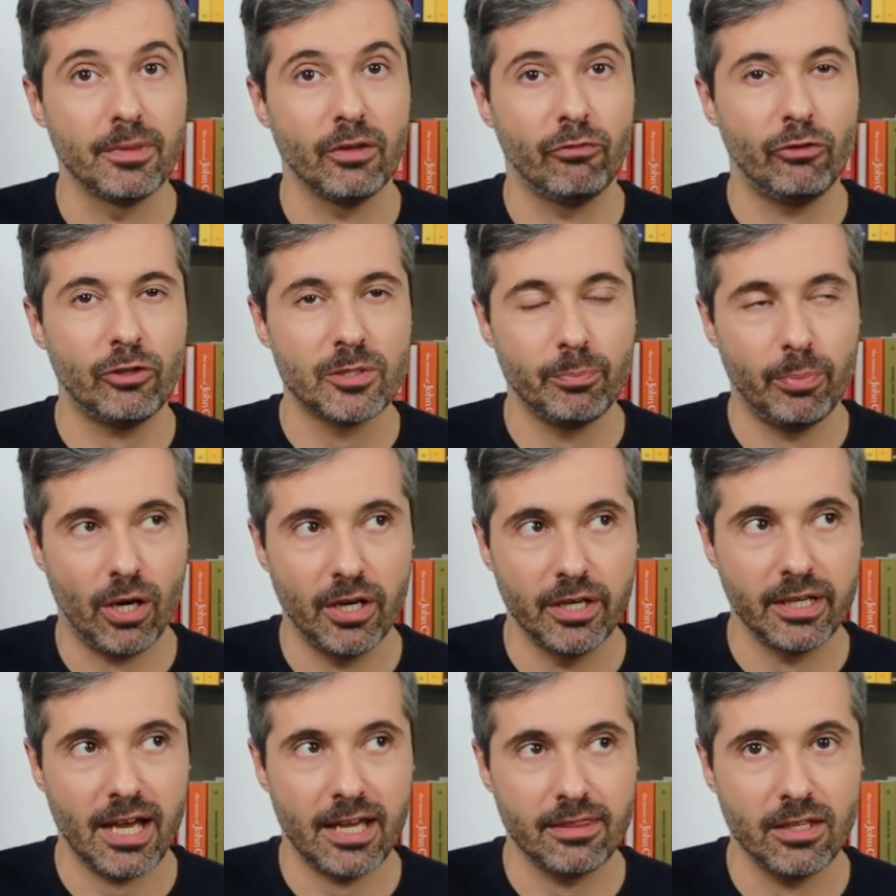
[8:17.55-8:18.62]
The first
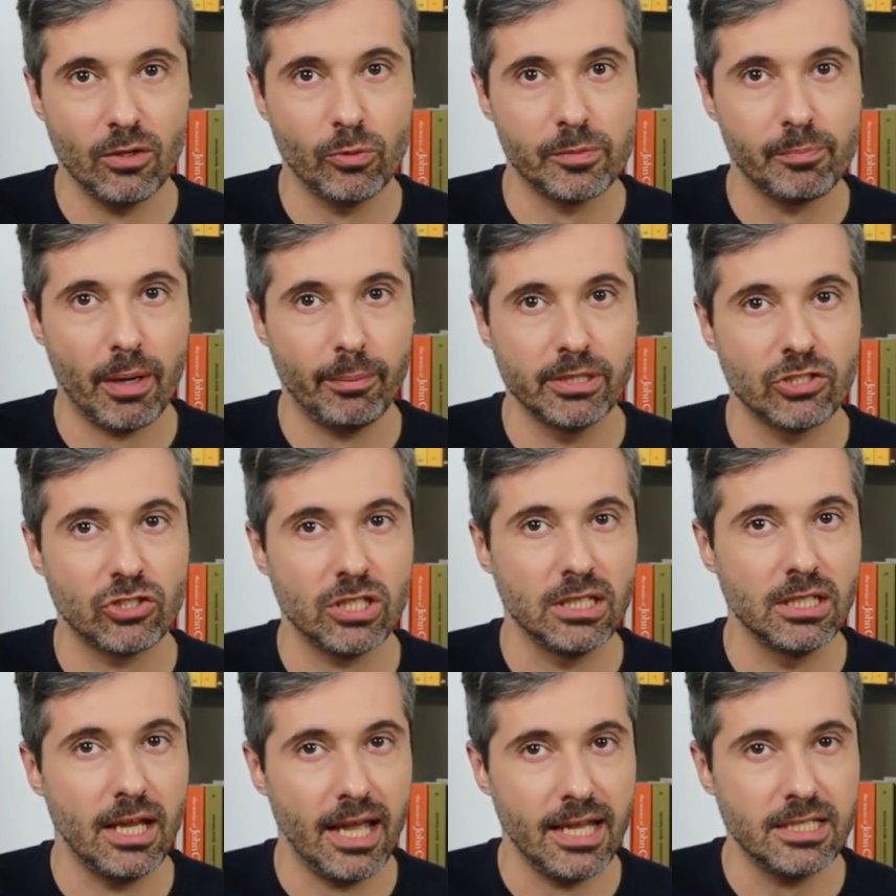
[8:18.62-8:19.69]
part, I think, was published
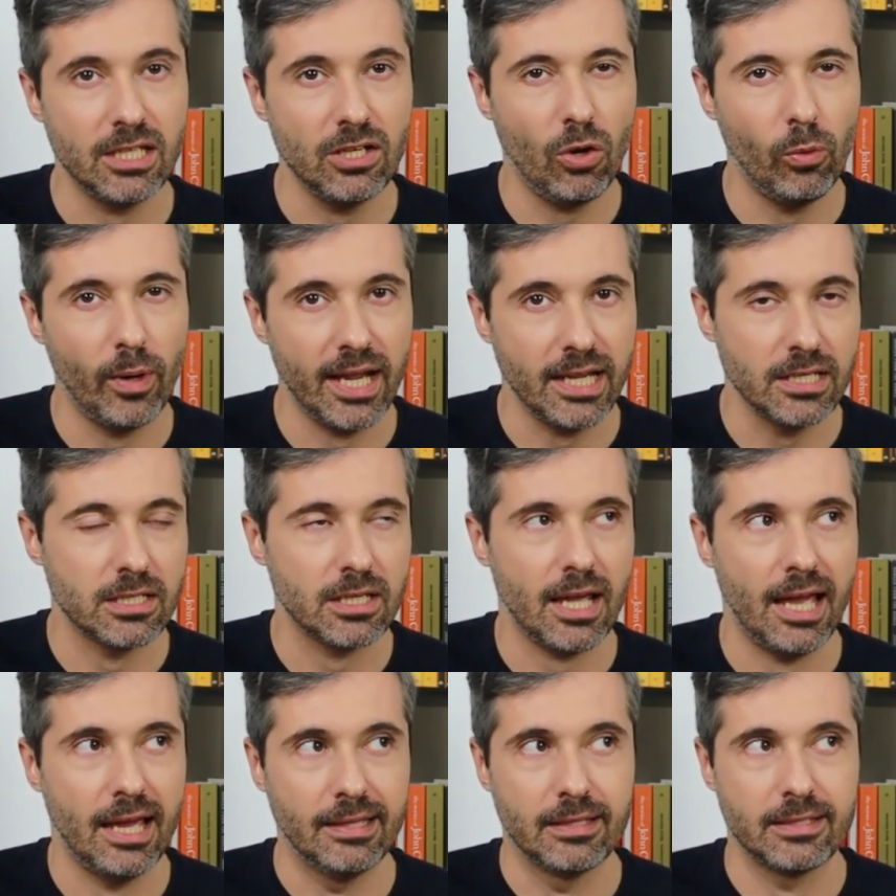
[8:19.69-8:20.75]
in 1808,
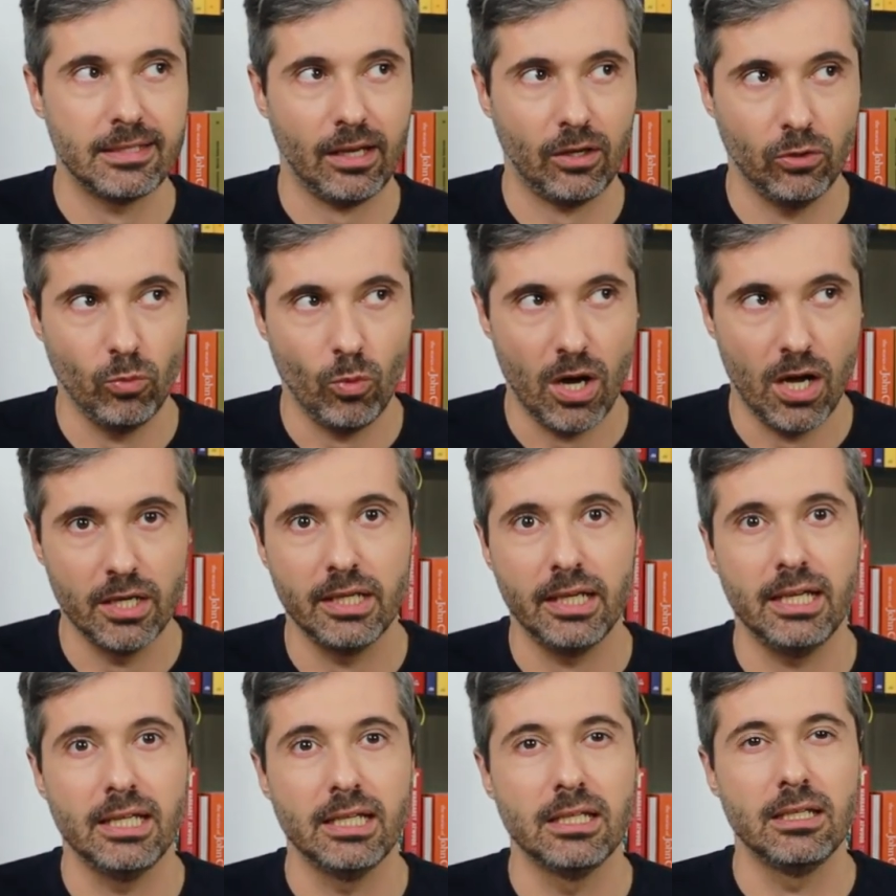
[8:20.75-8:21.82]
and the second one
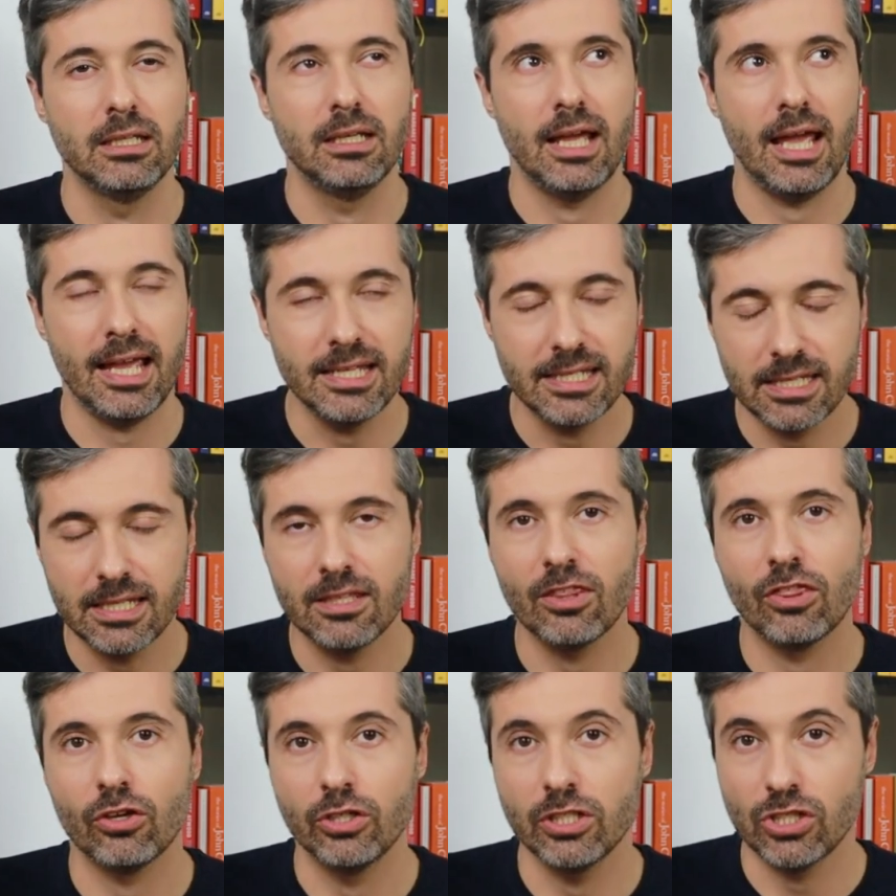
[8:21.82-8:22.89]
in
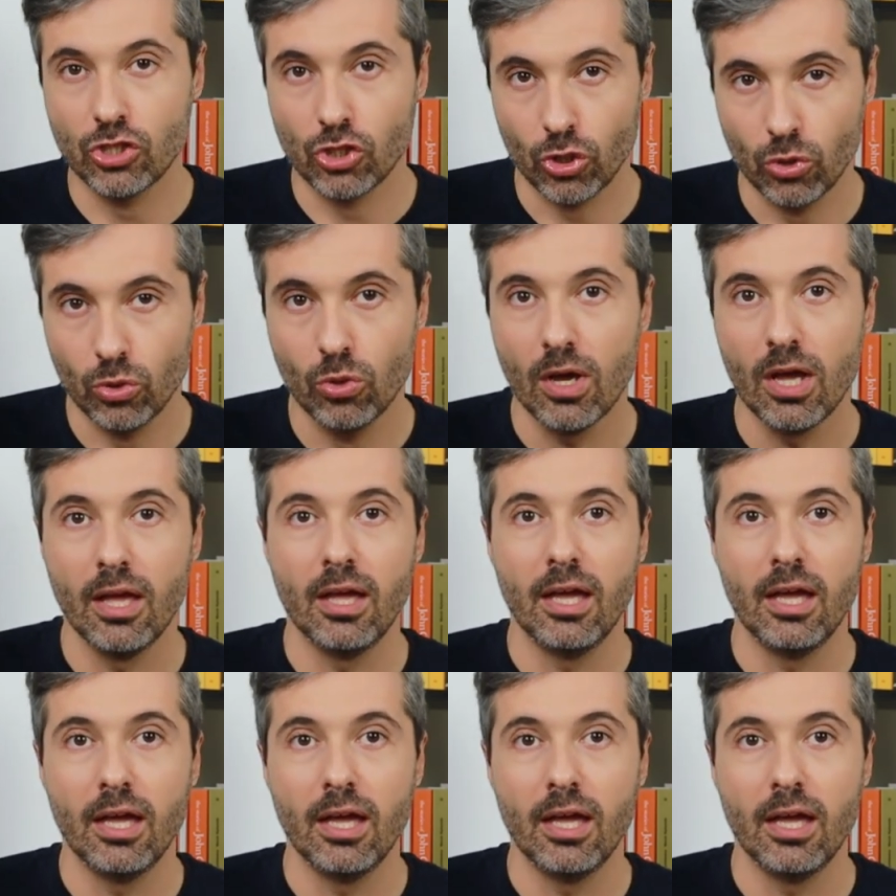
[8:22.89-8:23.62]
1832,